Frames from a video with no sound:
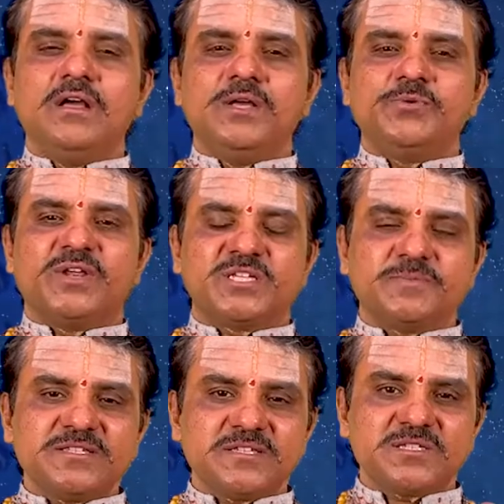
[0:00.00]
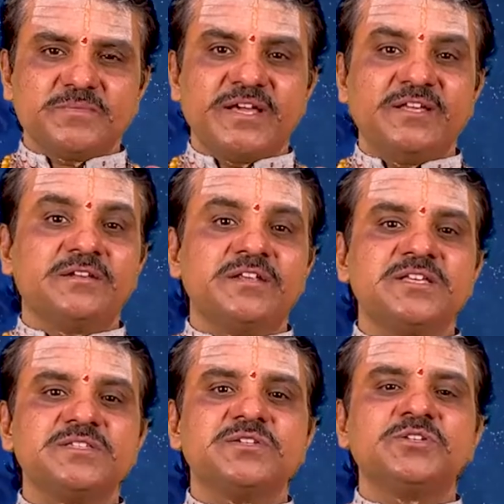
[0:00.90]
Your expenses may
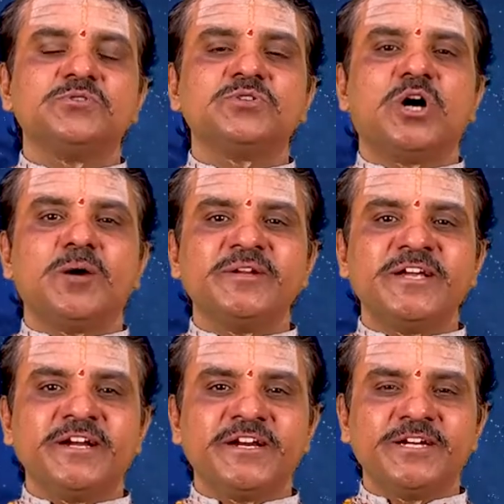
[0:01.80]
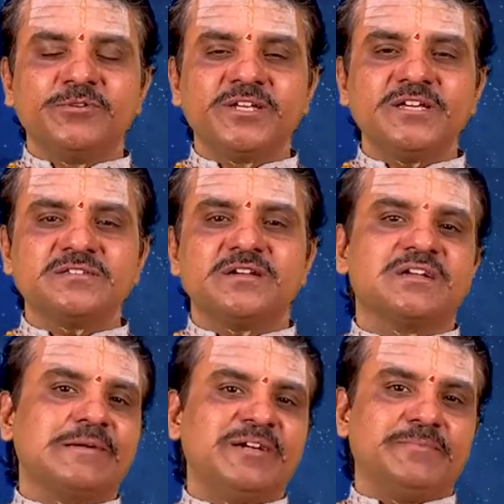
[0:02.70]
increase due to obligatory duties and
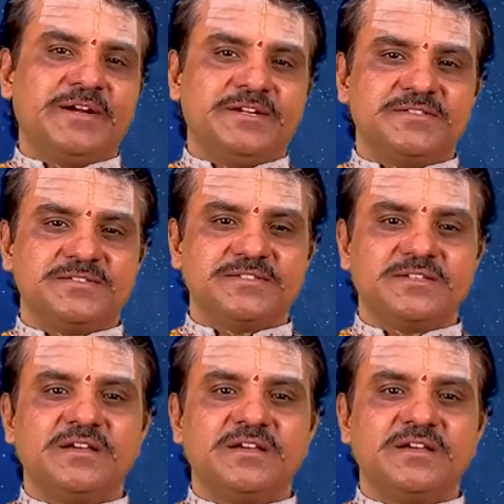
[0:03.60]
commitments.